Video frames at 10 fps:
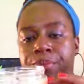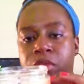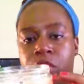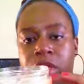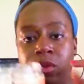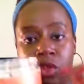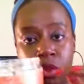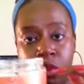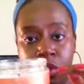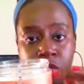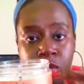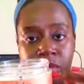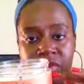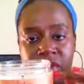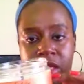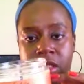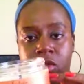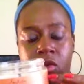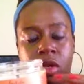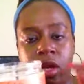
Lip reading: So I used 2 scoops of this,